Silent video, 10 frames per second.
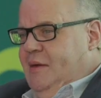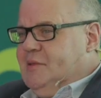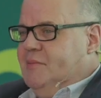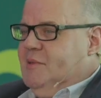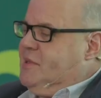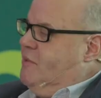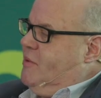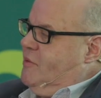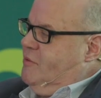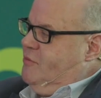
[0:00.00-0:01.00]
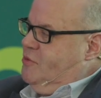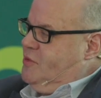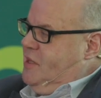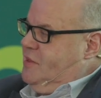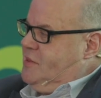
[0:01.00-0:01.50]
asked him the same question
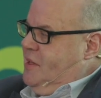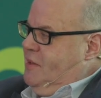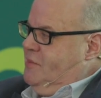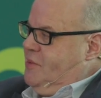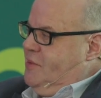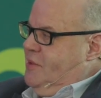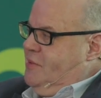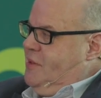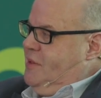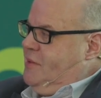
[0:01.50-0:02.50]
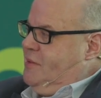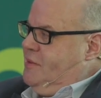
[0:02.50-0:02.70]
14 times on Newsnight.